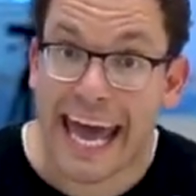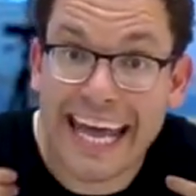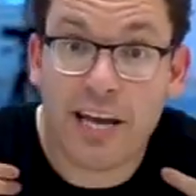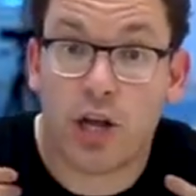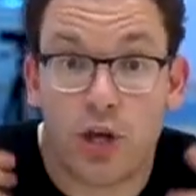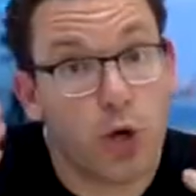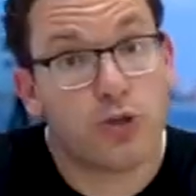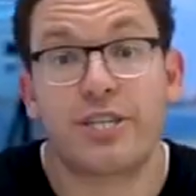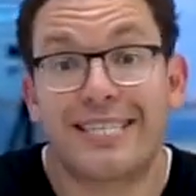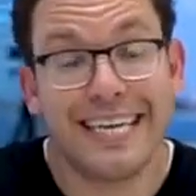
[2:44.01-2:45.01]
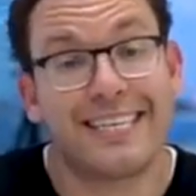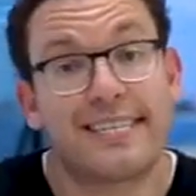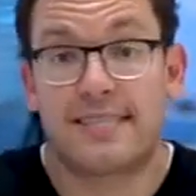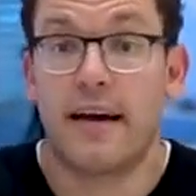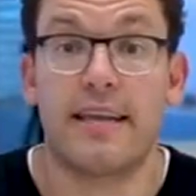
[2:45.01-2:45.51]
And you just need
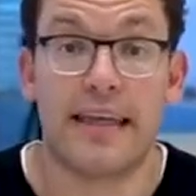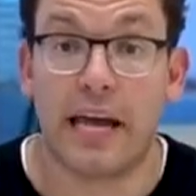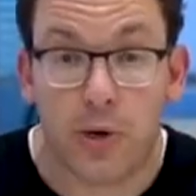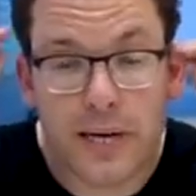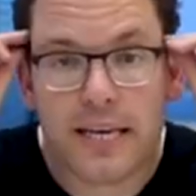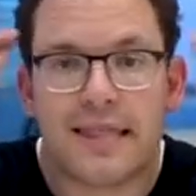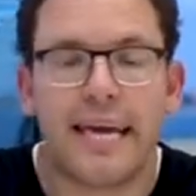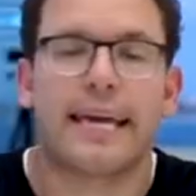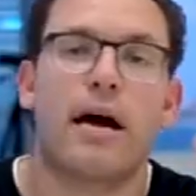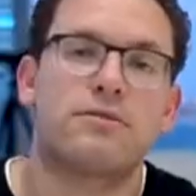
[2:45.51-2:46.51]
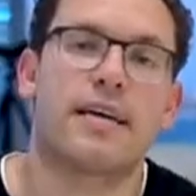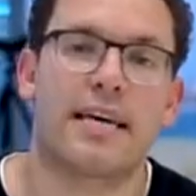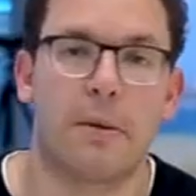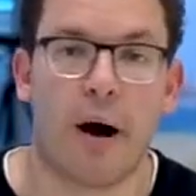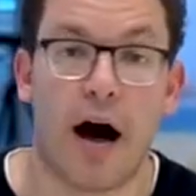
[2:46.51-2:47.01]
to study that. You need to think
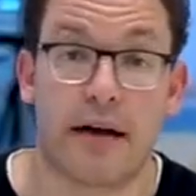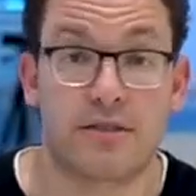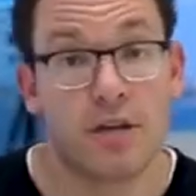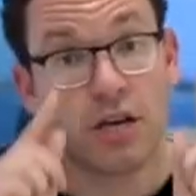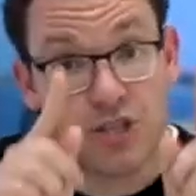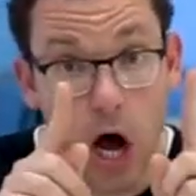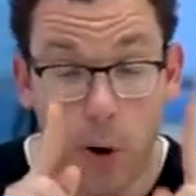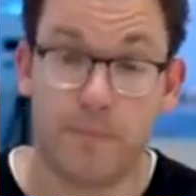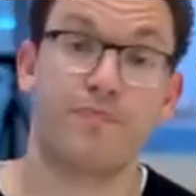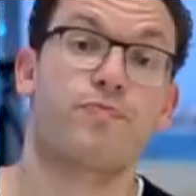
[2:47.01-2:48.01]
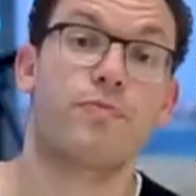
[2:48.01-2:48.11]
outside the box. So,